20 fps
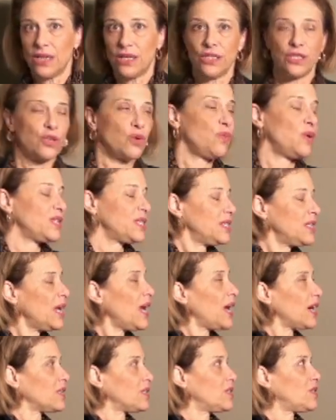So what's
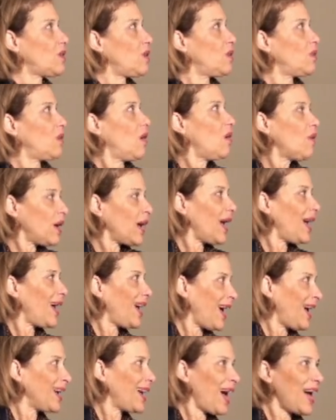next? So,
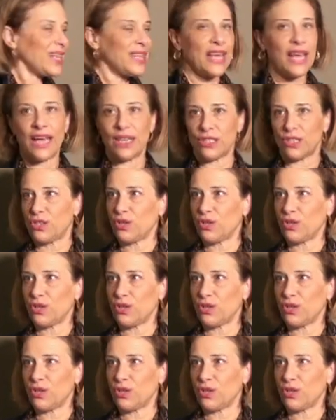okay, I got that.